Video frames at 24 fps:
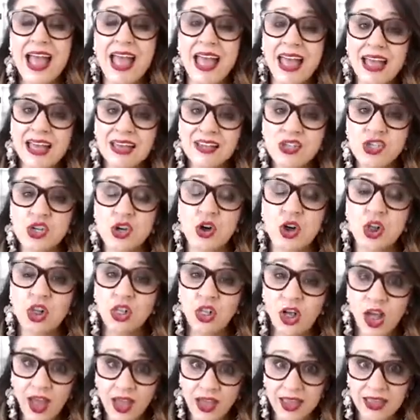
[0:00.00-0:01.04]
And your
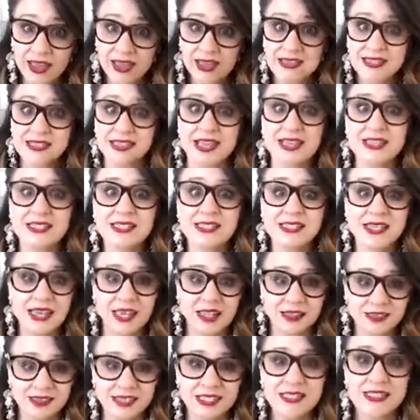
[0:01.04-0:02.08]
clients are
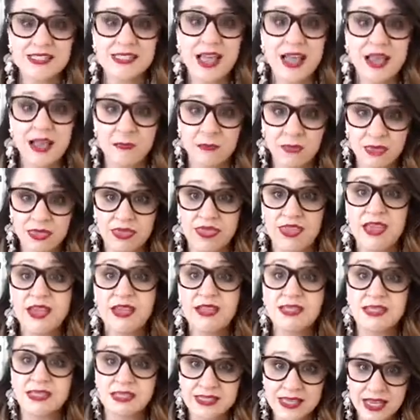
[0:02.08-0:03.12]
seeing the same
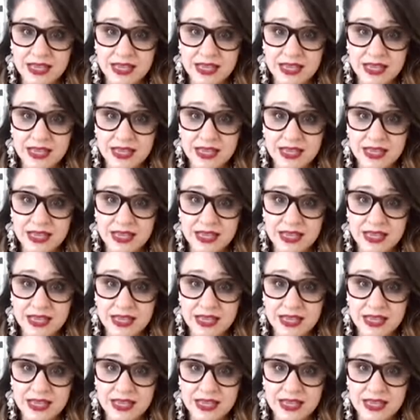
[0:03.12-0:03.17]
thing